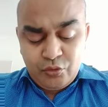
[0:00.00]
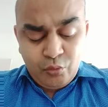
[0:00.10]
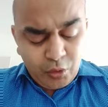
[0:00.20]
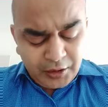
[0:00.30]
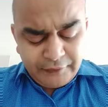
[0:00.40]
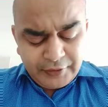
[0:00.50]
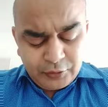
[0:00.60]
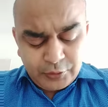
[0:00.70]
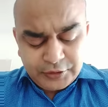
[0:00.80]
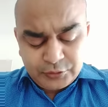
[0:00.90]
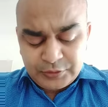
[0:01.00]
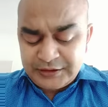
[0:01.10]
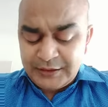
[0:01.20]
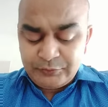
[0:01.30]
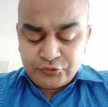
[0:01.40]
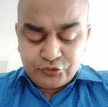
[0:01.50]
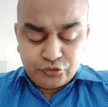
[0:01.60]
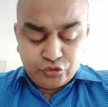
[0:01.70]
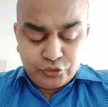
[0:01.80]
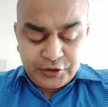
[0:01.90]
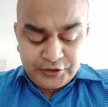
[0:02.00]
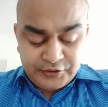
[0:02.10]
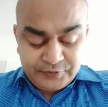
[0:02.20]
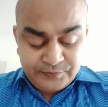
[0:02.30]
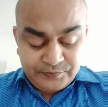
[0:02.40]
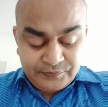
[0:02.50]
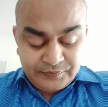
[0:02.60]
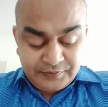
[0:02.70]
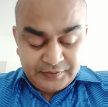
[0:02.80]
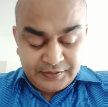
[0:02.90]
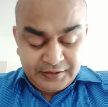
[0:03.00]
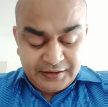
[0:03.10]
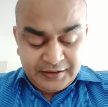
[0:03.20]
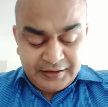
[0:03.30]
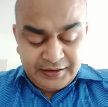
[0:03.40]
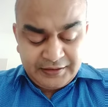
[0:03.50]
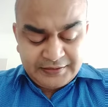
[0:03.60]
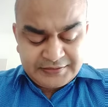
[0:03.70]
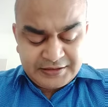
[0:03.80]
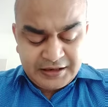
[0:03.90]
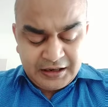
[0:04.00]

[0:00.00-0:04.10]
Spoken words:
What we are going to attempt to do here is